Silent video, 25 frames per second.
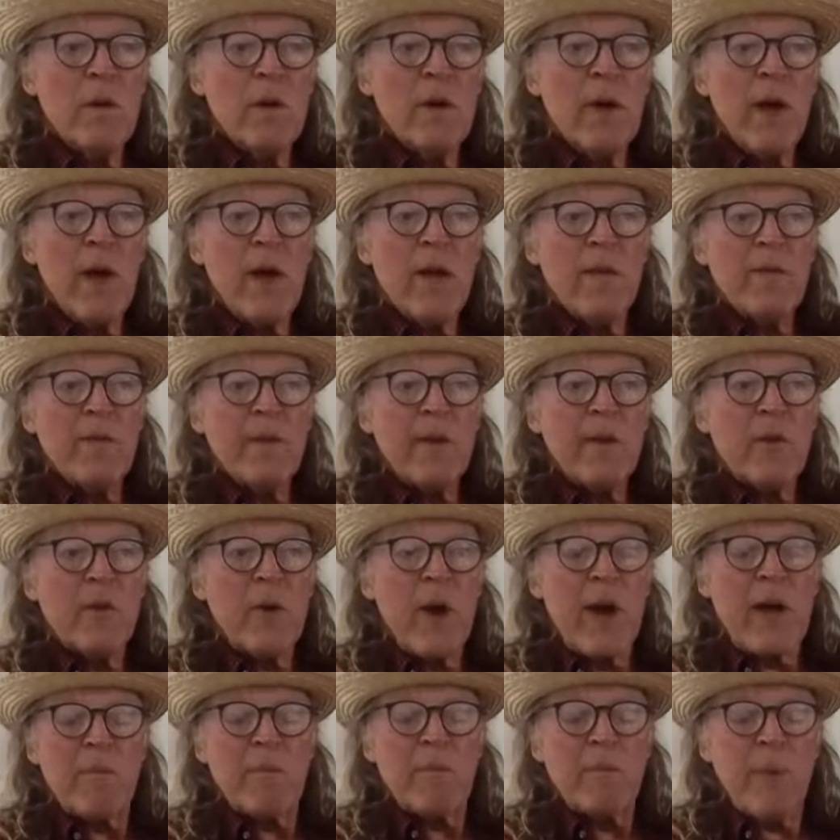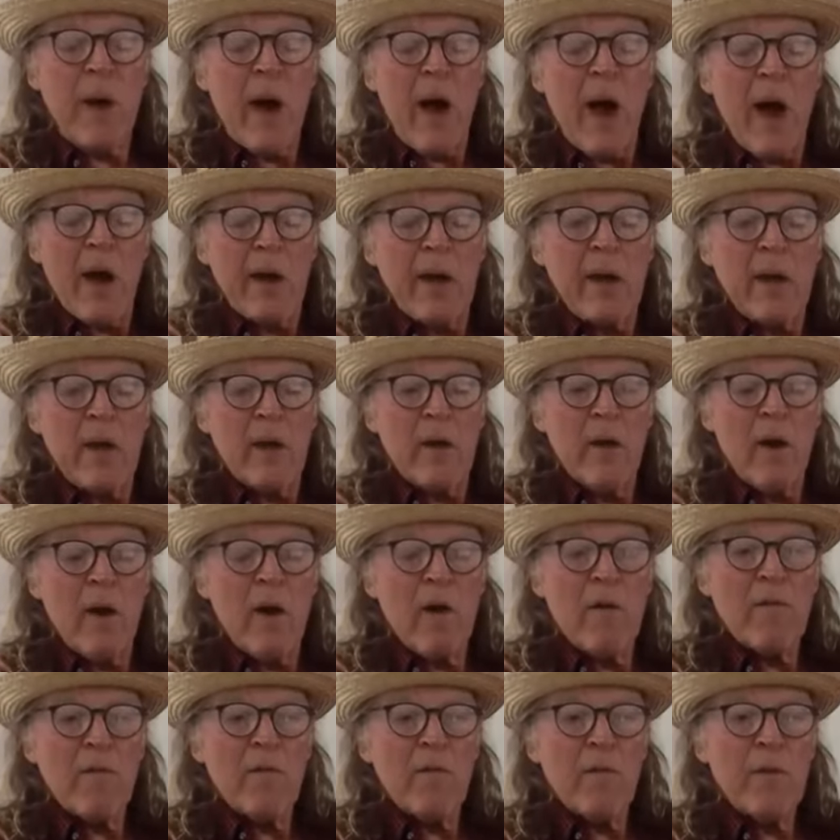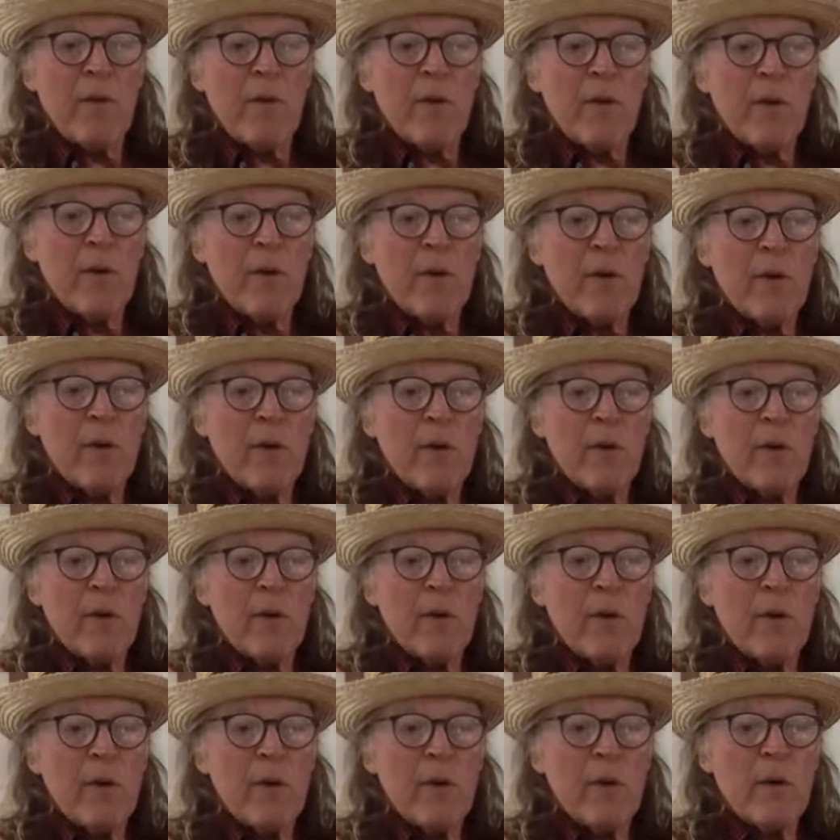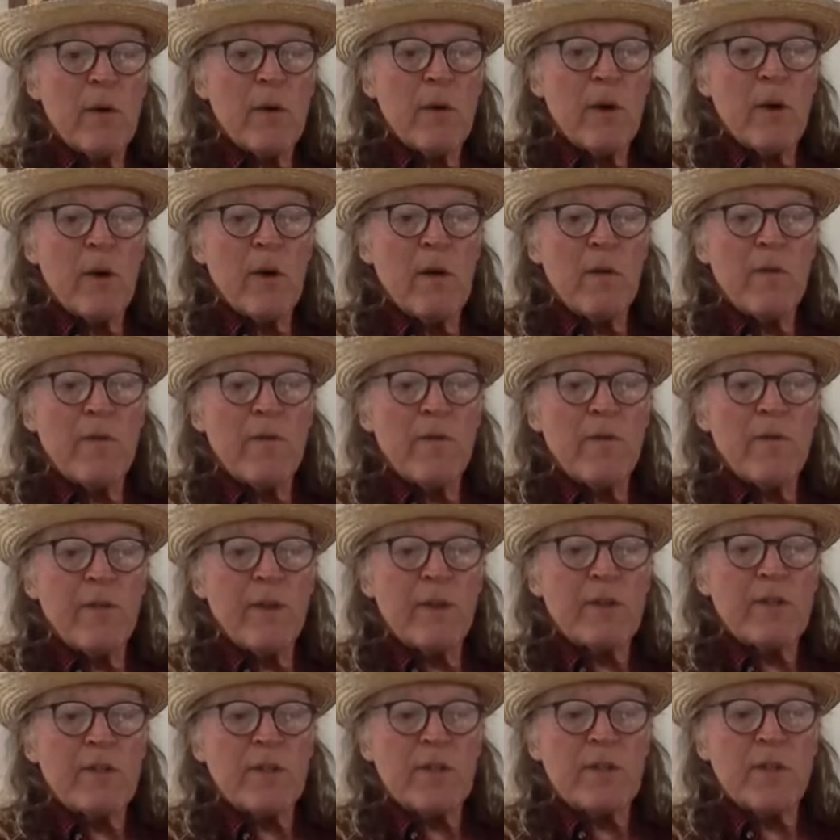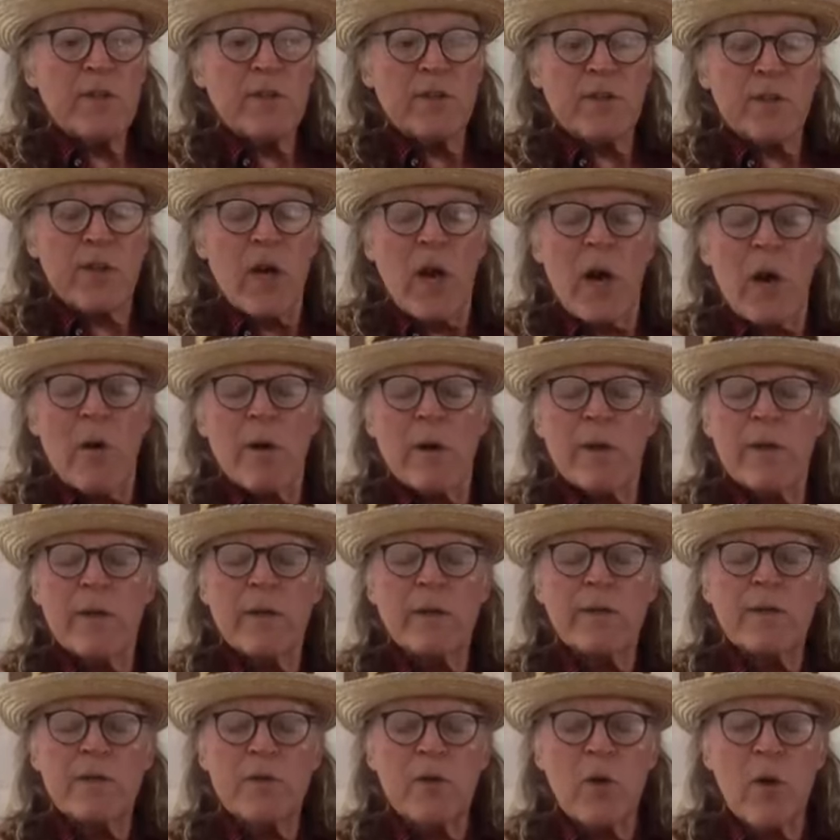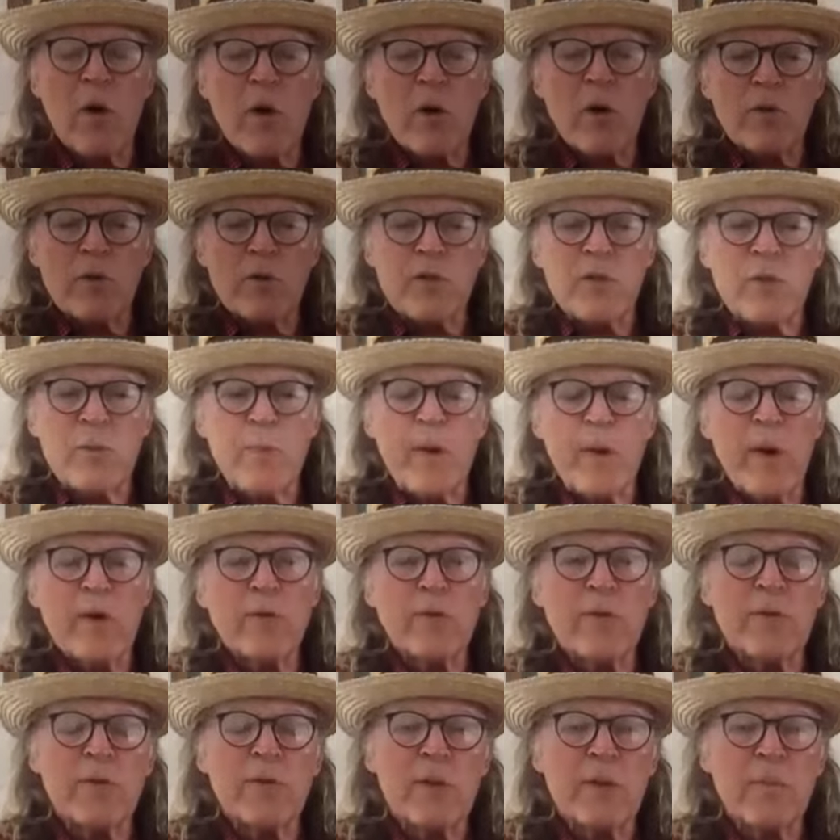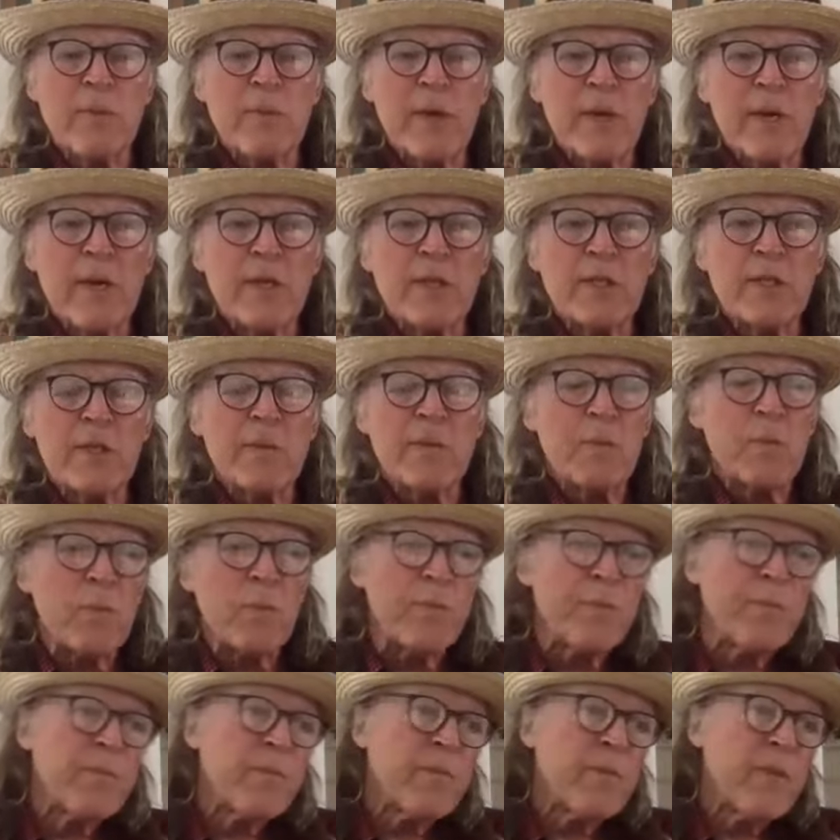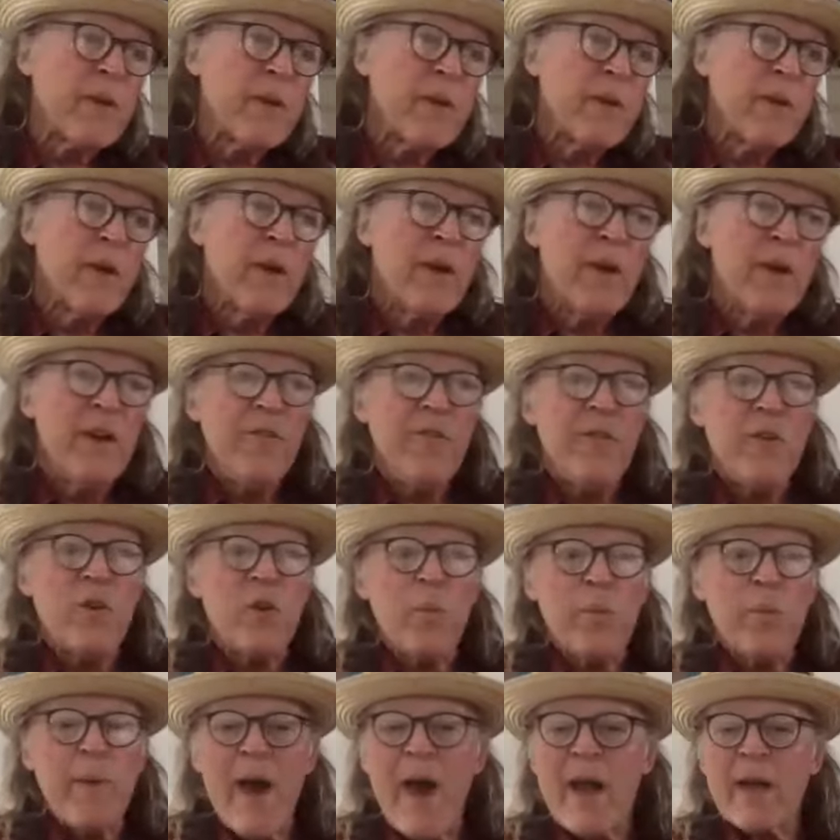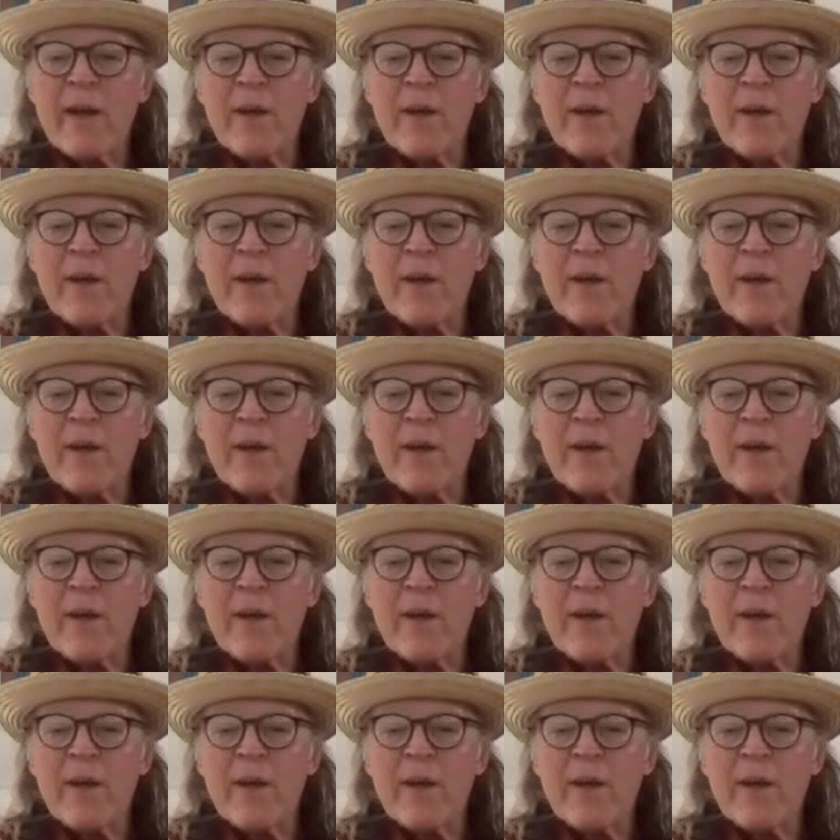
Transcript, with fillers: And the great body of, of let's just call it historical spiritualism, because you go back